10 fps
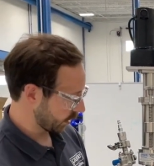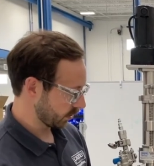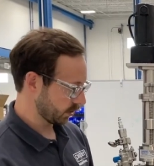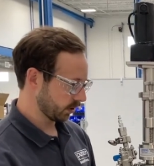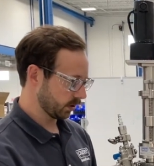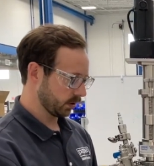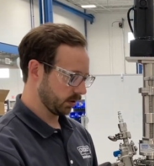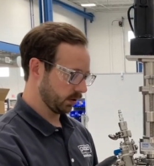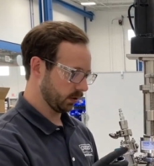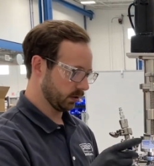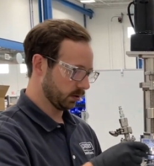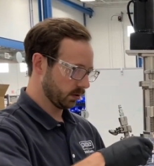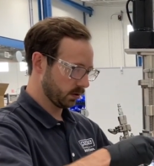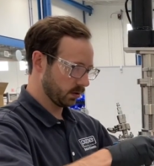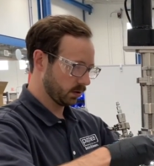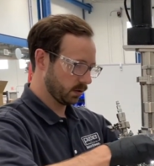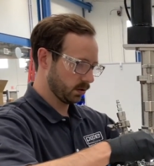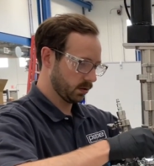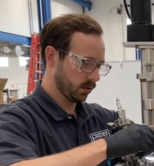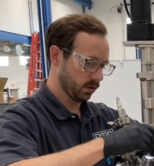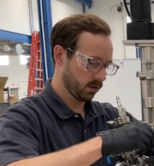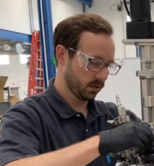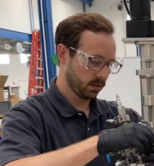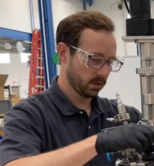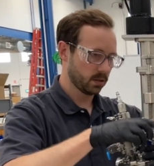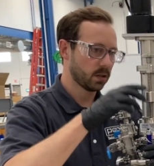Nothing is said.